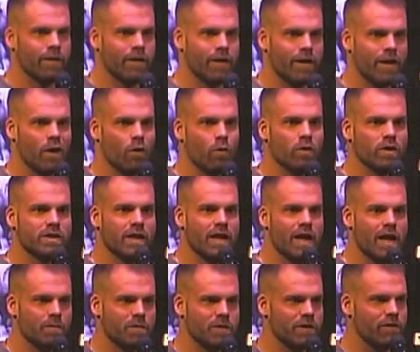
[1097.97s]
It was
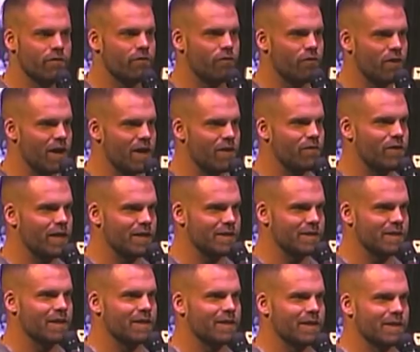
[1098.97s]
empty. 5 days
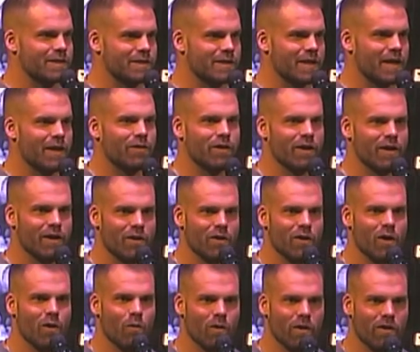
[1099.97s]
that thing sat there and
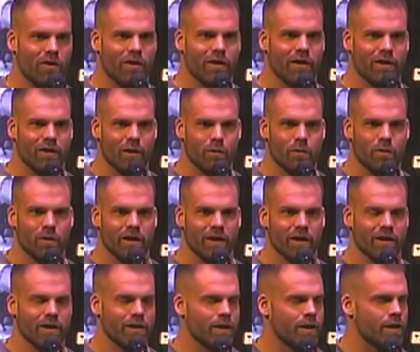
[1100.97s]
not one thing got put
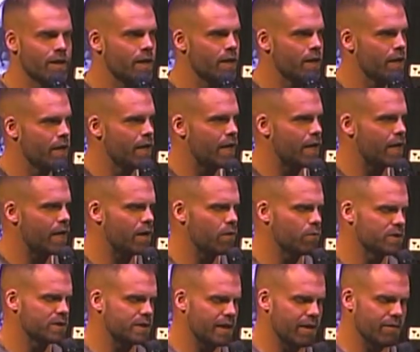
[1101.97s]
in. And I
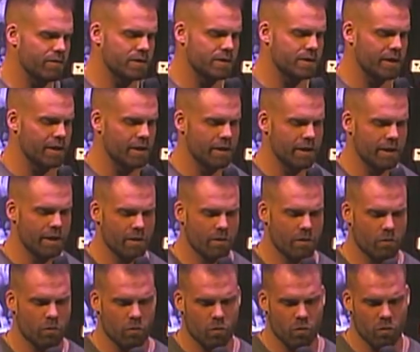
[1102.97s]
was devastated.
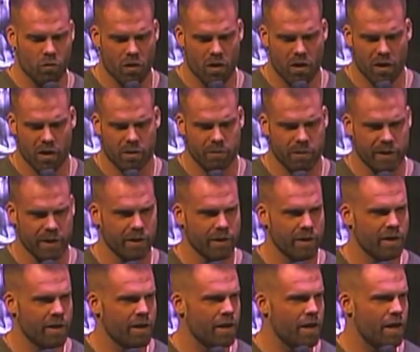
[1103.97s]
It rocked me.
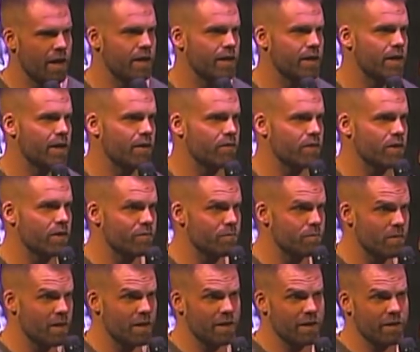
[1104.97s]
I didn't have enough
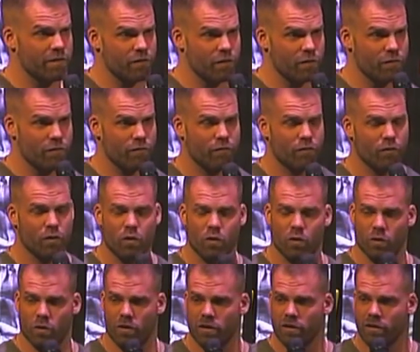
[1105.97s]
money for
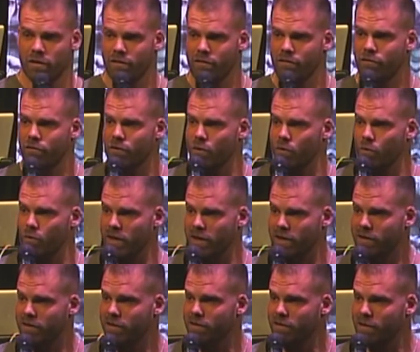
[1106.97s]
food for the week,
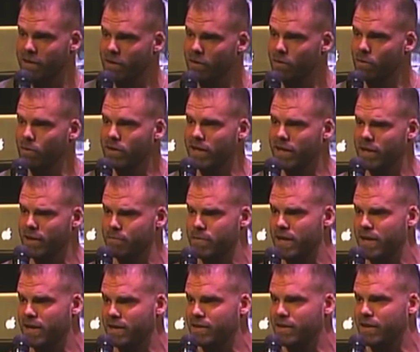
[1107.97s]
let alone getting
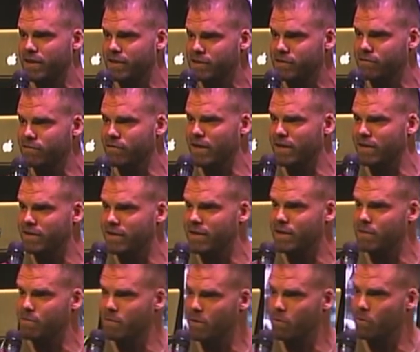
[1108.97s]
back to Estevan at the end
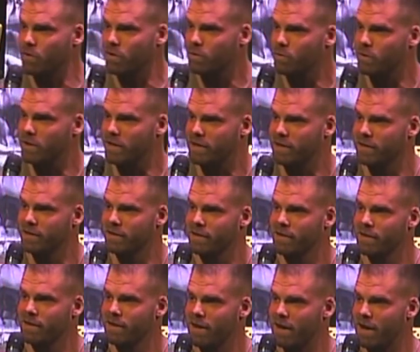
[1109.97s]
of my work week.
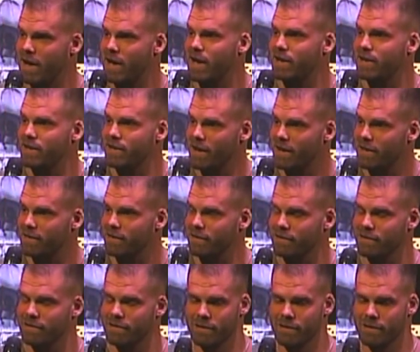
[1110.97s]
I had nothing.